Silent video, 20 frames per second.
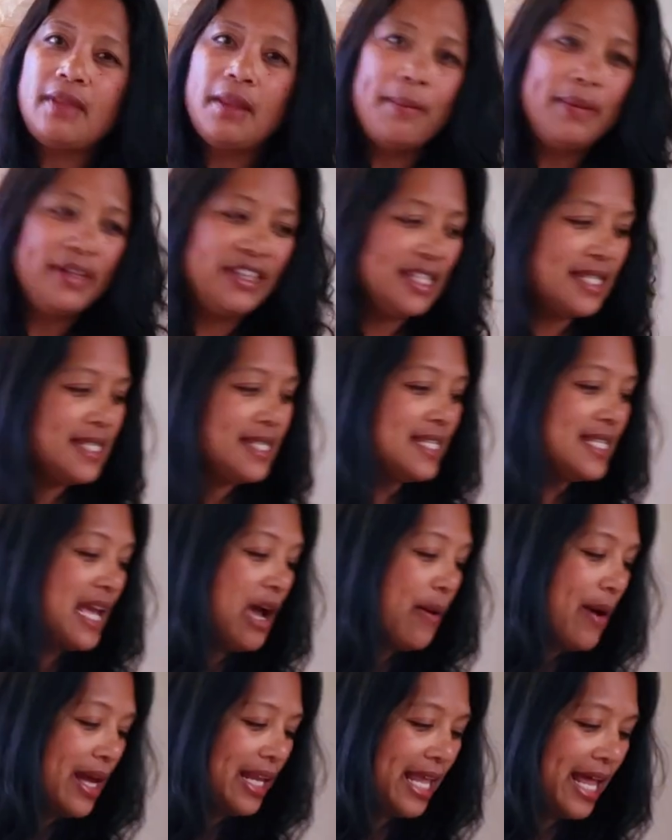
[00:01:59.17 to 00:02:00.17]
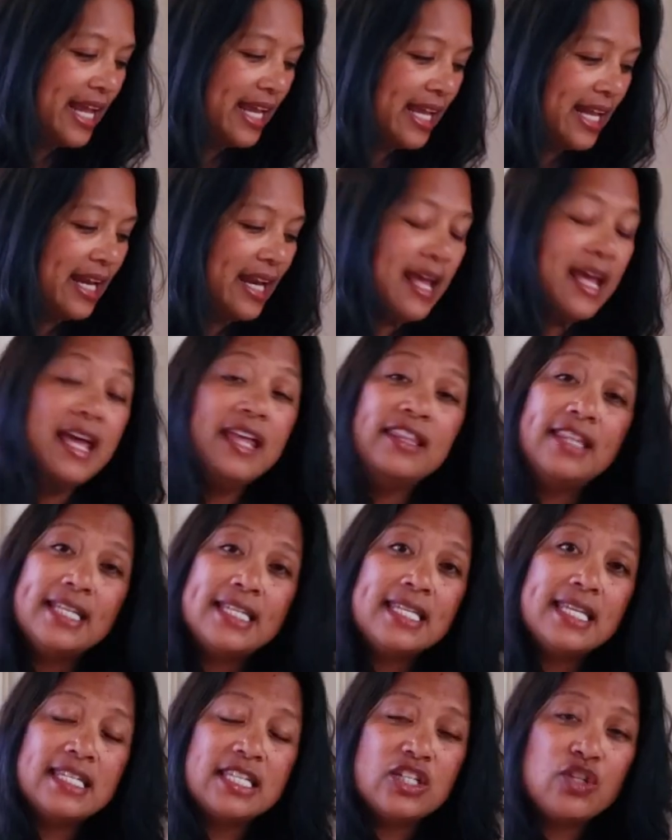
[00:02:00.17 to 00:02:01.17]
But this is how I like it.
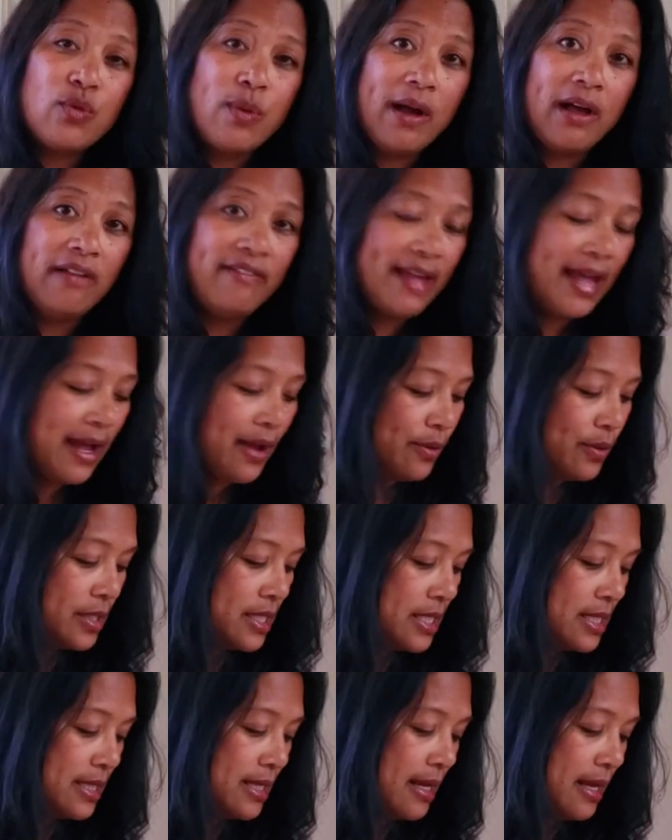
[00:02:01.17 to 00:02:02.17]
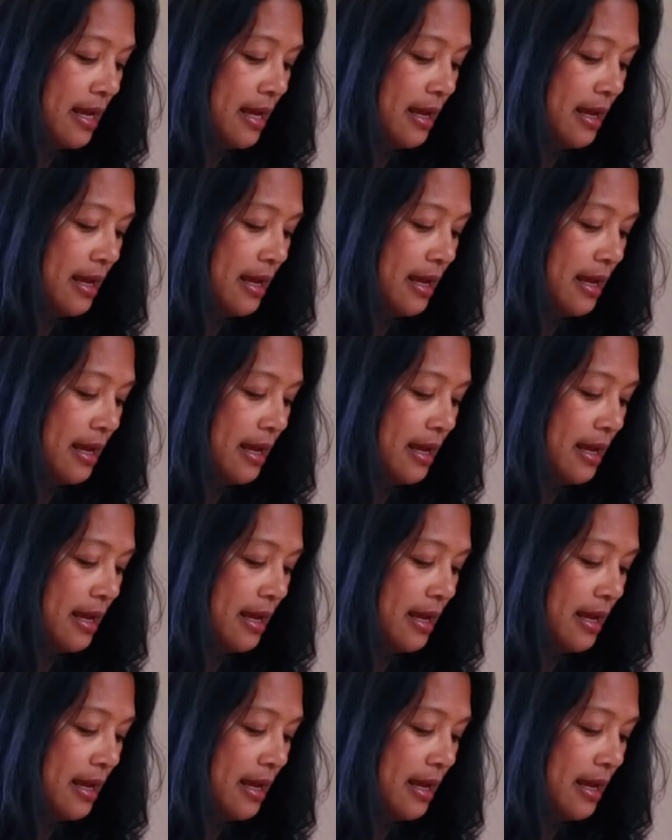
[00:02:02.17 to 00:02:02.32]
This is a 12-ounce